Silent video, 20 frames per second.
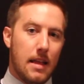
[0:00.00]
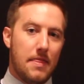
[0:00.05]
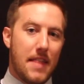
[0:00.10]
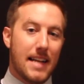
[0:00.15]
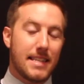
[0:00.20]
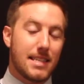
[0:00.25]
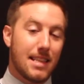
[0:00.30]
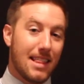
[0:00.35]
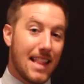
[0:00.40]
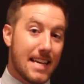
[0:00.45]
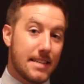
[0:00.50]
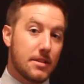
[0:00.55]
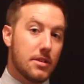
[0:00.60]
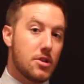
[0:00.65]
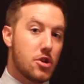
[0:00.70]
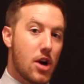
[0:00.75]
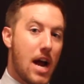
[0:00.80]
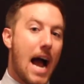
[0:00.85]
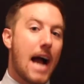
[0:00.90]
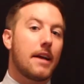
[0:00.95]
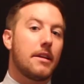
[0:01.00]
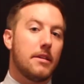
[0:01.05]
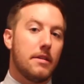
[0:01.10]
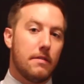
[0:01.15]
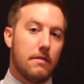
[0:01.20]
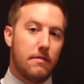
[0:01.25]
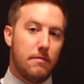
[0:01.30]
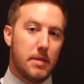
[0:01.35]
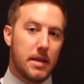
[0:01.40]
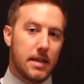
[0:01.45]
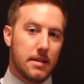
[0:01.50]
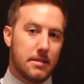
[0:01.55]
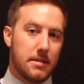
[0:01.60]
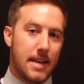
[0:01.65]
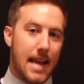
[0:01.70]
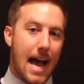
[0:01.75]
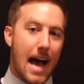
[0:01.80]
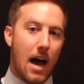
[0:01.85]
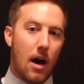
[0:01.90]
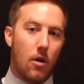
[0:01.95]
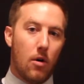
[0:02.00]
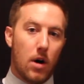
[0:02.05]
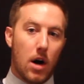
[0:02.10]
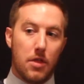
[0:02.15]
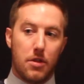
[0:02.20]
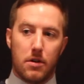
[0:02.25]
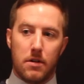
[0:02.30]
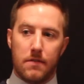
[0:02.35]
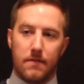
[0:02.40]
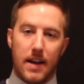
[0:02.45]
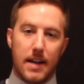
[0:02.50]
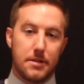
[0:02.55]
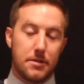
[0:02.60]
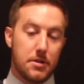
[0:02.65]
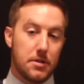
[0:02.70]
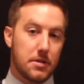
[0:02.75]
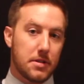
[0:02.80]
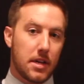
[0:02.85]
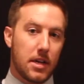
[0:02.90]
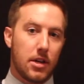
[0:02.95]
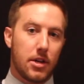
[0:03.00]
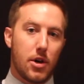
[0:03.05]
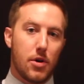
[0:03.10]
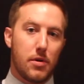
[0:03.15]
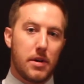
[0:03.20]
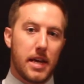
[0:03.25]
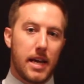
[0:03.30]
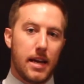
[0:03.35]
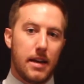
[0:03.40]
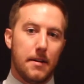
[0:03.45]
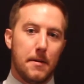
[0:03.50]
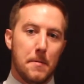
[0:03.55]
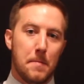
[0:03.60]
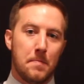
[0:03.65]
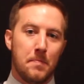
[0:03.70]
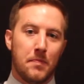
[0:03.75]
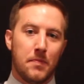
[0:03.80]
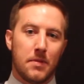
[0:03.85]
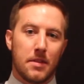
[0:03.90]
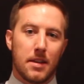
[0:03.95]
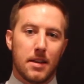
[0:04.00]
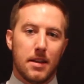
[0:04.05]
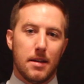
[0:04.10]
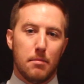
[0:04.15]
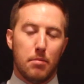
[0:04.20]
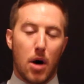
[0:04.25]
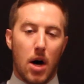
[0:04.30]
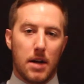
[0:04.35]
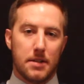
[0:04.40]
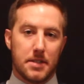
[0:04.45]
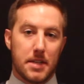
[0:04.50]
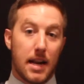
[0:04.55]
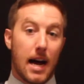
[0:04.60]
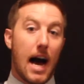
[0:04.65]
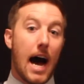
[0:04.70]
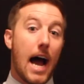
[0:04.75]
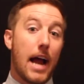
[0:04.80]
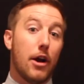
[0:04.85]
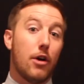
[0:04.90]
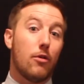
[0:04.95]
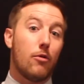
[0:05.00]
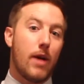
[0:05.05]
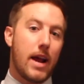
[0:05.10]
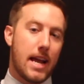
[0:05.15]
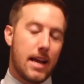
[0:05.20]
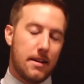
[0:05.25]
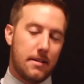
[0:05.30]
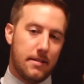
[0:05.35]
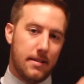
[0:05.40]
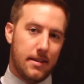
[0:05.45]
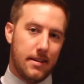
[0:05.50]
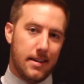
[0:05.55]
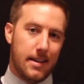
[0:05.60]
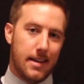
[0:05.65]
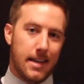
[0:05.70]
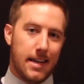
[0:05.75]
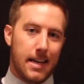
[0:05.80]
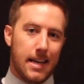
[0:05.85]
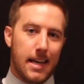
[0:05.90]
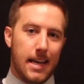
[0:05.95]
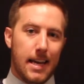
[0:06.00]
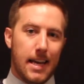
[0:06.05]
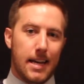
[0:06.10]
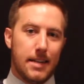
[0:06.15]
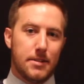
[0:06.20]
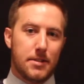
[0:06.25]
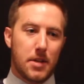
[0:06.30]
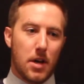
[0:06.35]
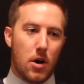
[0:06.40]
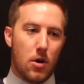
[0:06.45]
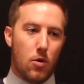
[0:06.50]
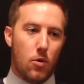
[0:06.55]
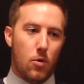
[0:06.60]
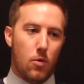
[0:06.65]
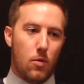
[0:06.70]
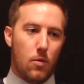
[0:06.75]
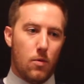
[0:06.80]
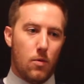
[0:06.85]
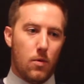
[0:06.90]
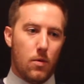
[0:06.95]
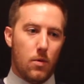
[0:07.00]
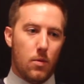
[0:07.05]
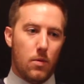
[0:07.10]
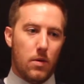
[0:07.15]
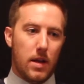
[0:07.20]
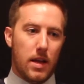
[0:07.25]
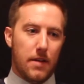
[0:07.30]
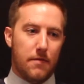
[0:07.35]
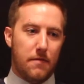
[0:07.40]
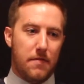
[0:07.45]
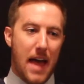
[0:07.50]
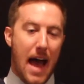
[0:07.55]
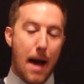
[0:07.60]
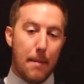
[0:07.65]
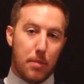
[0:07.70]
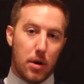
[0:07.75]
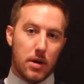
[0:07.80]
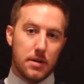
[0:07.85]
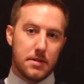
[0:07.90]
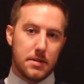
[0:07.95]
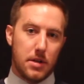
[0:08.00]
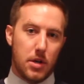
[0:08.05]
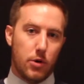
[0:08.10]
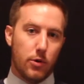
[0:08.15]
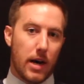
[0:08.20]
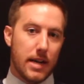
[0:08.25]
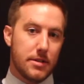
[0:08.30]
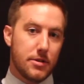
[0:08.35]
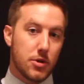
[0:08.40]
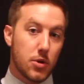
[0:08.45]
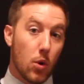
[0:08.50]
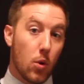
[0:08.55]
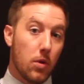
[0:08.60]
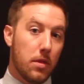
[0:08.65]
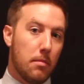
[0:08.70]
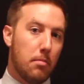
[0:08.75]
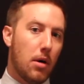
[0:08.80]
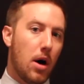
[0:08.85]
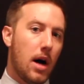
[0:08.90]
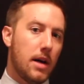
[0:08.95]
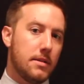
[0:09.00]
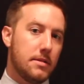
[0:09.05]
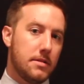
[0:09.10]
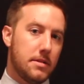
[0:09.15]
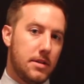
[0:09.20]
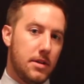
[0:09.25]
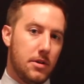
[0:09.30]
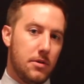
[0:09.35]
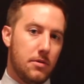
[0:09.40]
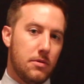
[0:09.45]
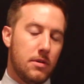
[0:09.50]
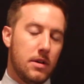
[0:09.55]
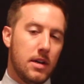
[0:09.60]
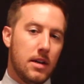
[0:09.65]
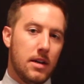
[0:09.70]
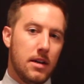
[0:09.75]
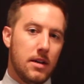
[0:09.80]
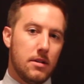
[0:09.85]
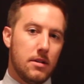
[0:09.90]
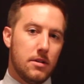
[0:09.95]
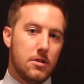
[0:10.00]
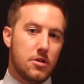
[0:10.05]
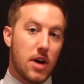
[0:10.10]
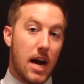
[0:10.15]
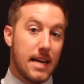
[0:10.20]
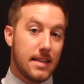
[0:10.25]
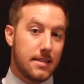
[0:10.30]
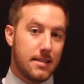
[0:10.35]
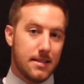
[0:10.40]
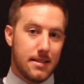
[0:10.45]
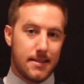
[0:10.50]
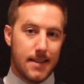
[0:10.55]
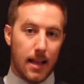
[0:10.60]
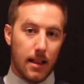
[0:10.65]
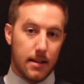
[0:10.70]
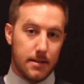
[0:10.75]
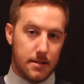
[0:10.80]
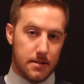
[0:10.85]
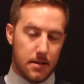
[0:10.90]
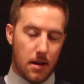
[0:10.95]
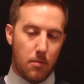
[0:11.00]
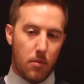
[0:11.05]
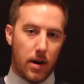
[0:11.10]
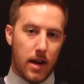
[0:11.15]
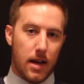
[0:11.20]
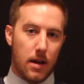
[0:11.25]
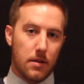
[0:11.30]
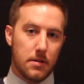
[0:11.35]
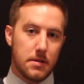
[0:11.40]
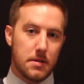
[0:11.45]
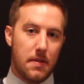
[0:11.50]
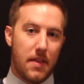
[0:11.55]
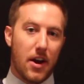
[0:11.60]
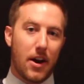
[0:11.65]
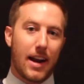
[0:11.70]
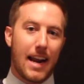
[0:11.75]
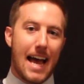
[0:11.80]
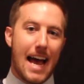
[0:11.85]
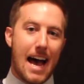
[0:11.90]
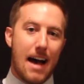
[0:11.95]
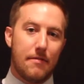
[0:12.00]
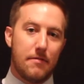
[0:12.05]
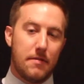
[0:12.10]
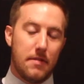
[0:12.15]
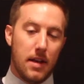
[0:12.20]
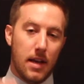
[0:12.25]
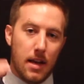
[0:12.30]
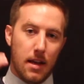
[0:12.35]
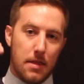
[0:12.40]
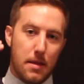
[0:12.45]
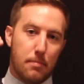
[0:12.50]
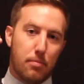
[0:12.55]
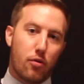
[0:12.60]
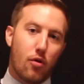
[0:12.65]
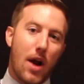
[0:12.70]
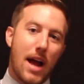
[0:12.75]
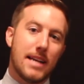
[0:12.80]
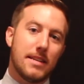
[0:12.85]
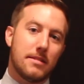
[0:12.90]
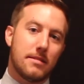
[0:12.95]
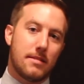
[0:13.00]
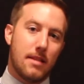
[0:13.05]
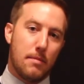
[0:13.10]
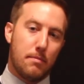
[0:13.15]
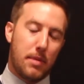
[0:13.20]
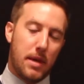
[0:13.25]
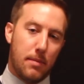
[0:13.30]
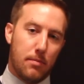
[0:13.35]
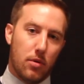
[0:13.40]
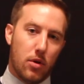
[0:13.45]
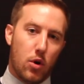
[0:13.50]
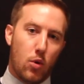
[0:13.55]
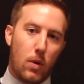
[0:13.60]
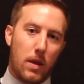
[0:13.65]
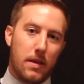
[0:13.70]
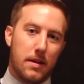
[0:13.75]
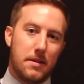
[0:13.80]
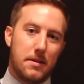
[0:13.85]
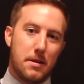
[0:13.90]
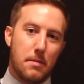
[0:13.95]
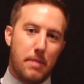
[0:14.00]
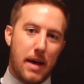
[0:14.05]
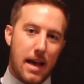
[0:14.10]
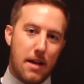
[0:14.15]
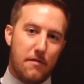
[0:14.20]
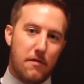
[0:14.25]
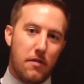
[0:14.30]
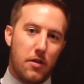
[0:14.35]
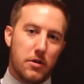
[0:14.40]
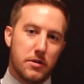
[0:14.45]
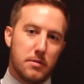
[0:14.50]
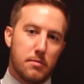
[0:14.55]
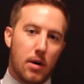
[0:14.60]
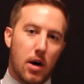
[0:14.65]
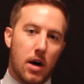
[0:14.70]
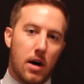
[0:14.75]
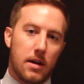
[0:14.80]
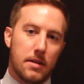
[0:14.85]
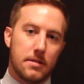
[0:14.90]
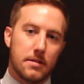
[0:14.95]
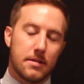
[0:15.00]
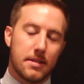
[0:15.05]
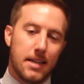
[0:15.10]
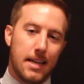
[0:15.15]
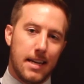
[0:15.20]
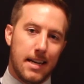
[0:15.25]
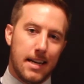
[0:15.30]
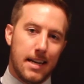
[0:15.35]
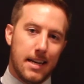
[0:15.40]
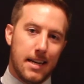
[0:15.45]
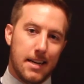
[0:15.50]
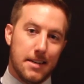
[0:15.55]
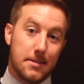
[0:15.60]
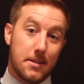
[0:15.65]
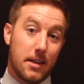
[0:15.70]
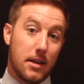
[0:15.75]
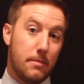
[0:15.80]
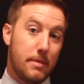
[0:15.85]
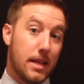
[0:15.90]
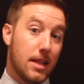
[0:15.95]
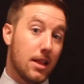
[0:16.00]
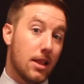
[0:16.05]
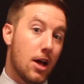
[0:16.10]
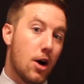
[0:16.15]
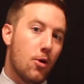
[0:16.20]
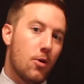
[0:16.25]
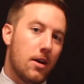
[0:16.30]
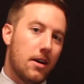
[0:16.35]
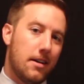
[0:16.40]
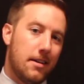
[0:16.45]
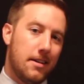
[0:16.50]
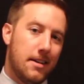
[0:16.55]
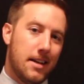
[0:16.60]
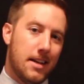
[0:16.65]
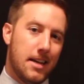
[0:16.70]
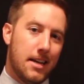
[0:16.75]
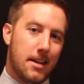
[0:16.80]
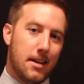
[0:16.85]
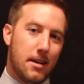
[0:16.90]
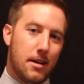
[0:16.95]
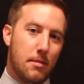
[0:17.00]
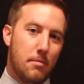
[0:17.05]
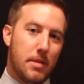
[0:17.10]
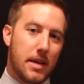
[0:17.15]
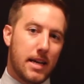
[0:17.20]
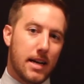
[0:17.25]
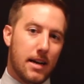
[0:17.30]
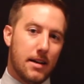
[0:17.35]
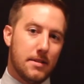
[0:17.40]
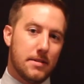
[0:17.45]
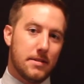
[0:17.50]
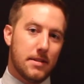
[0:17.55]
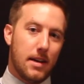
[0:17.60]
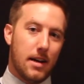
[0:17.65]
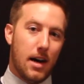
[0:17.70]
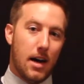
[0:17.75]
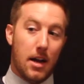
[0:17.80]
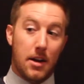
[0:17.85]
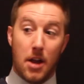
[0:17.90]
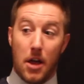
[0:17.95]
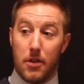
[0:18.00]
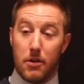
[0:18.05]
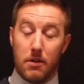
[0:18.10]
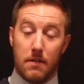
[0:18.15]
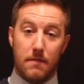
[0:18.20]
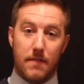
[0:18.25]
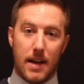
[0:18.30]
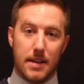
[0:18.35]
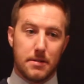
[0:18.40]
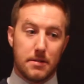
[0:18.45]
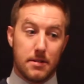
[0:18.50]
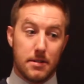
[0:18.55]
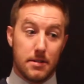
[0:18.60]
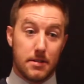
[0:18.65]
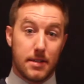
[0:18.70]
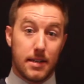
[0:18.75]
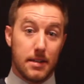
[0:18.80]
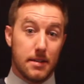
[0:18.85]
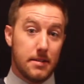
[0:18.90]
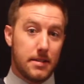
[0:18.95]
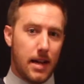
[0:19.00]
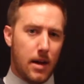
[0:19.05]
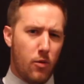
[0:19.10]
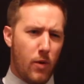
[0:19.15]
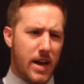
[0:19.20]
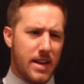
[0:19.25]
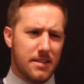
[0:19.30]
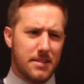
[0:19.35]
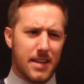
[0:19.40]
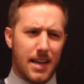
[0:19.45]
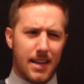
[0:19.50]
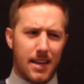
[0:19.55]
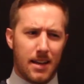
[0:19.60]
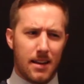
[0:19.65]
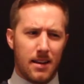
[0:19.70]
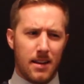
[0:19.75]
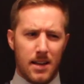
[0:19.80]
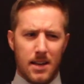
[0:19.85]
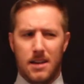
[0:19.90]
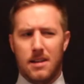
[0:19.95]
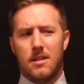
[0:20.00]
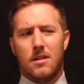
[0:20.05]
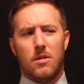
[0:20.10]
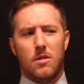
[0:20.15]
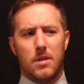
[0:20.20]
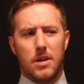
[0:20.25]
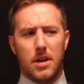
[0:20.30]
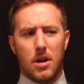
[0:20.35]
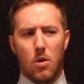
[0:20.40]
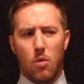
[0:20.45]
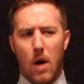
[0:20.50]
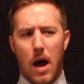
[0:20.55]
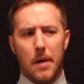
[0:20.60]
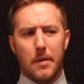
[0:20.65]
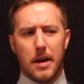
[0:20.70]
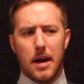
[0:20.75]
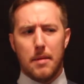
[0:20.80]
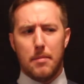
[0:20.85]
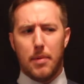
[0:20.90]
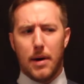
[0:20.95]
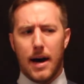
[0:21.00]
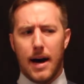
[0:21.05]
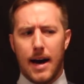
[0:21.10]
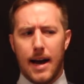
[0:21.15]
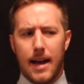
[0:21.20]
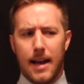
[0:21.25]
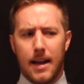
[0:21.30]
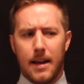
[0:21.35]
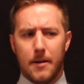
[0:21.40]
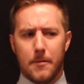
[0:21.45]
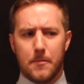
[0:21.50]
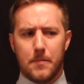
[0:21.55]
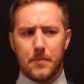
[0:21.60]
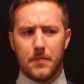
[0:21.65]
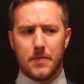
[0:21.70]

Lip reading: that's less attractive because now other investors can go get bonds at a higher rate. And so if that person who I sold the bonds to tries to sell it to someone else, they're going to have the price that people are willing to pay for those bonds is going to be lower, because another investor is going to say, wait a second, why would I buy,